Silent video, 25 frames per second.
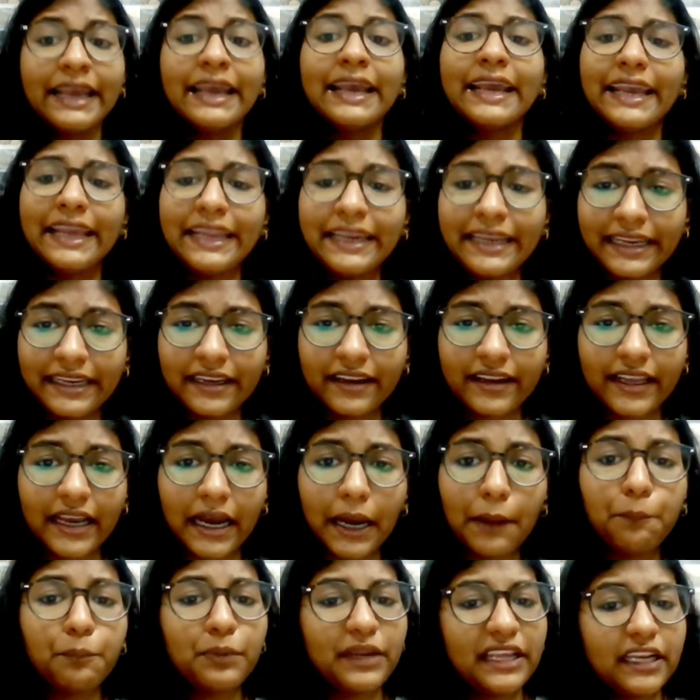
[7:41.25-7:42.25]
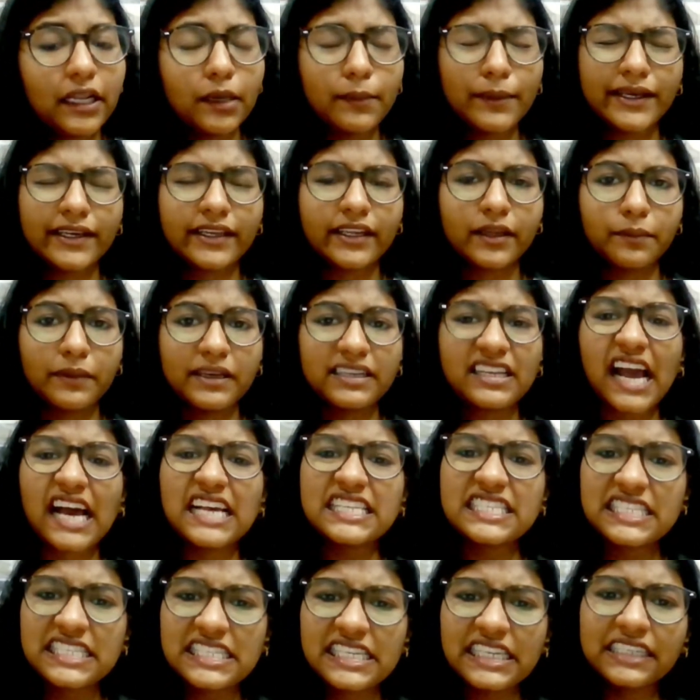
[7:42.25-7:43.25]
In India, prenup agreements are
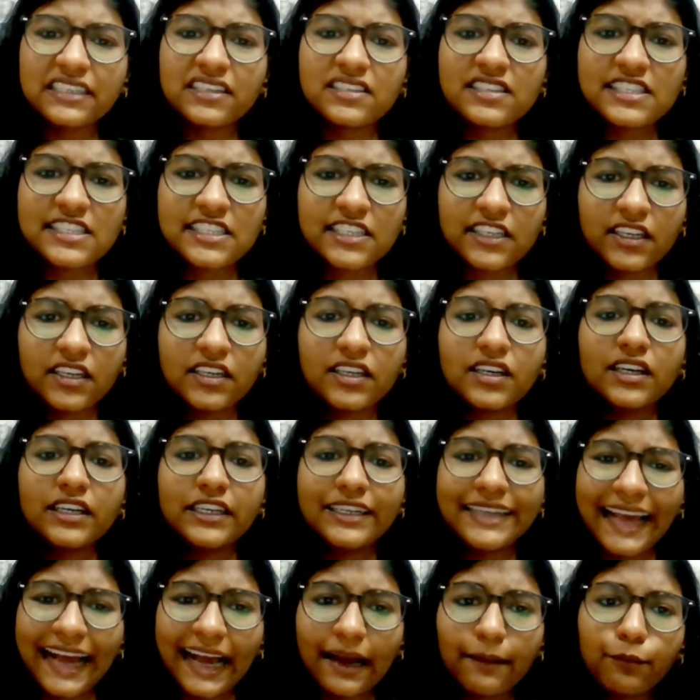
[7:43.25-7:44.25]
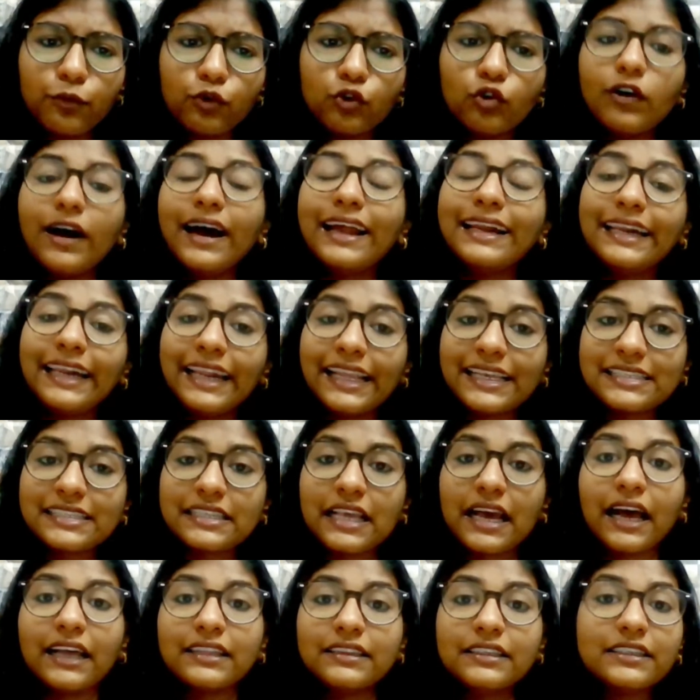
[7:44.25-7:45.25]
still considered a taboo unless
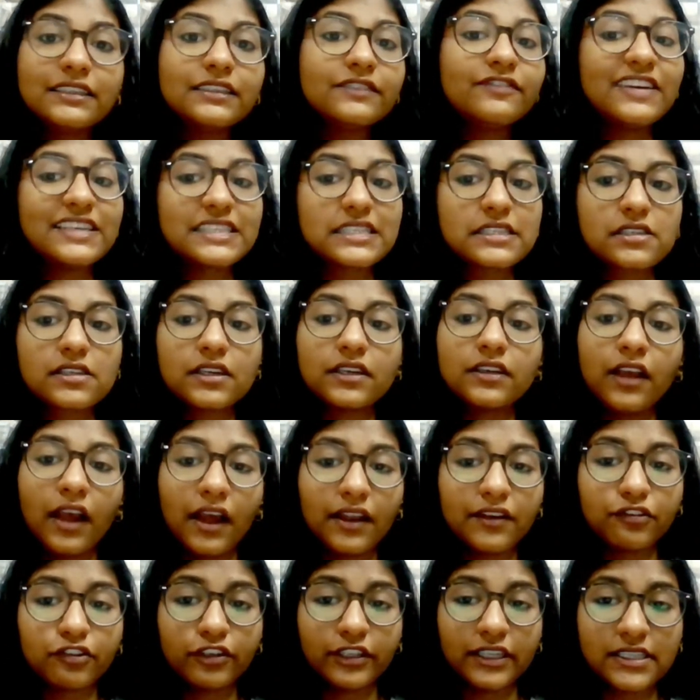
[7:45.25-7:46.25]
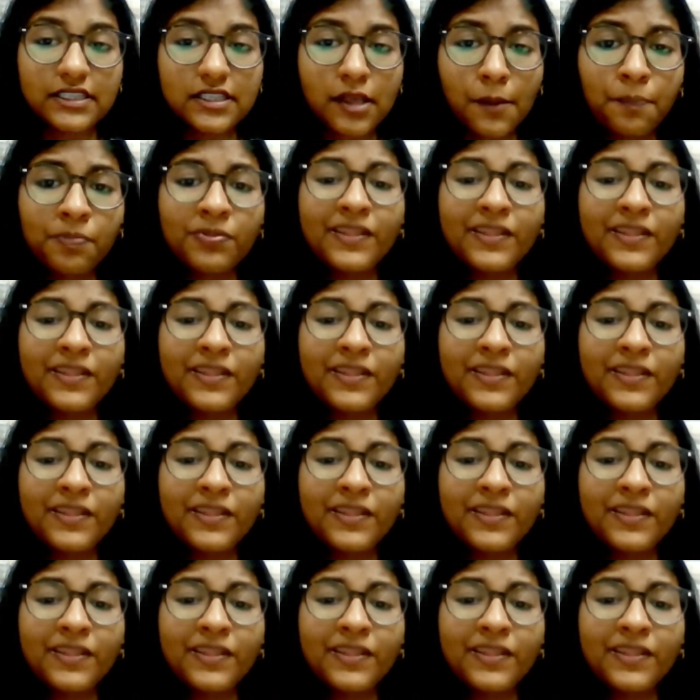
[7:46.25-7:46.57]
other Western countries.